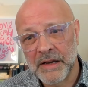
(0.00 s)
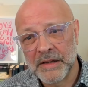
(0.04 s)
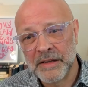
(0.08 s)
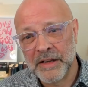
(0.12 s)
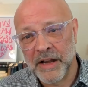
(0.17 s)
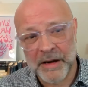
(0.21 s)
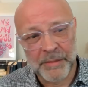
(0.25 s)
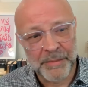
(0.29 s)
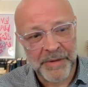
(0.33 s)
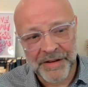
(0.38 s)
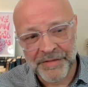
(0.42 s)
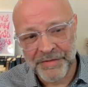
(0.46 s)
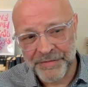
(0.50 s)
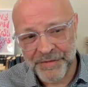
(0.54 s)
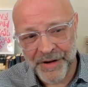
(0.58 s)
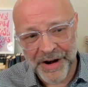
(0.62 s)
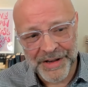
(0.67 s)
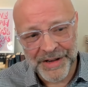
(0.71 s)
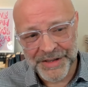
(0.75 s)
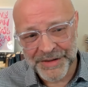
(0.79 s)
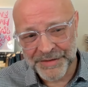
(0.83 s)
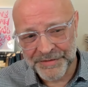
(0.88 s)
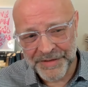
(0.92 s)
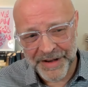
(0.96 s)
none of my
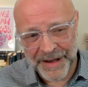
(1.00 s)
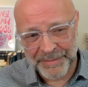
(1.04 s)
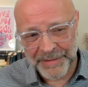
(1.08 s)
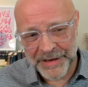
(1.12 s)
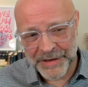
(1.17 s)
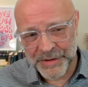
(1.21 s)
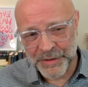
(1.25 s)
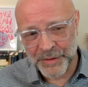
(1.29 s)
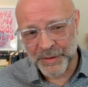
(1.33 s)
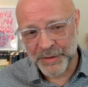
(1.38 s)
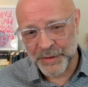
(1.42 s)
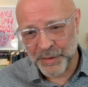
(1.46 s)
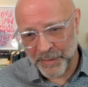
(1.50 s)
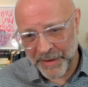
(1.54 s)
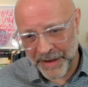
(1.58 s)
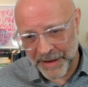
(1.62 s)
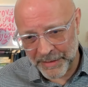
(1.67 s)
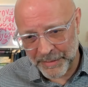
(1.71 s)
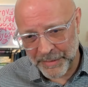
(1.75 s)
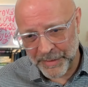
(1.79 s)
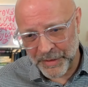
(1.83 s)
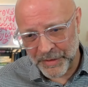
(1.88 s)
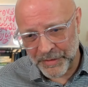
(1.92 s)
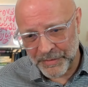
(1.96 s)
friends and family talk to me
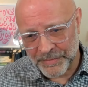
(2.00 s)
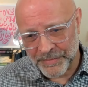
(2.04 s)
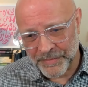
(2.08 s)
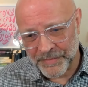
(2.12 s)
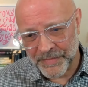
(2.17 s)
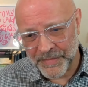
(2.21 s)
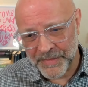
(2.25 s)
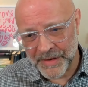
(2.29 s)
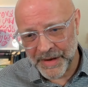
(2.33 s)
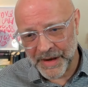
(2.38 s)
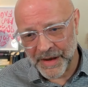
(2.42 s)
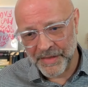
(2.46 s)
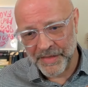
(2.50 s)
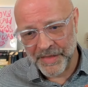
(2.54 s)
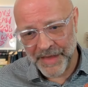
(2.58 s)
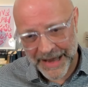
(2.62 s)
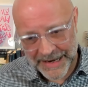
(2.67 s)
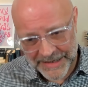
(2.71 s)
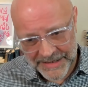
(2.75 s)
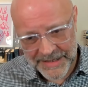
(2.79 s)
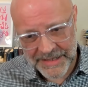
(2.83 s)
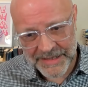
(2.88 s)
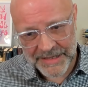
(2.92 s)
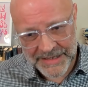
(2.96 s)
anymore, and
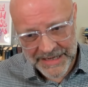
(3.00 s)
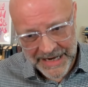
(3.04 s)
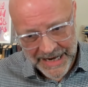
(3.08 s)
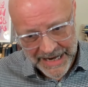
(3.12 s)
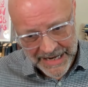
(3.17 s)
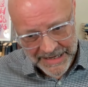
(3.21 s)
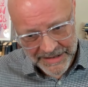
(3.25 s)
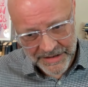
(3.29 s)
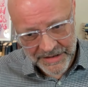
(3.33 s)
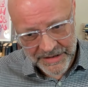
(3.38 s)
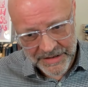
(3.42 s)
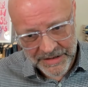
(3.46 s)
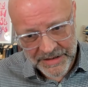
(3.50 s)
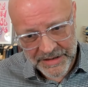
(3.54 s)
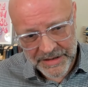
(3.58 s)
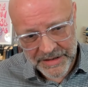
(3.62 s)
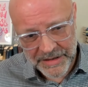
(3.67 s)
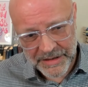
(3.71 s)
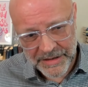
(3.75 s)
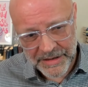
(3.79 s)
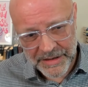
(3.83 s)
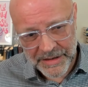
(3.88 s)
that's the sadness.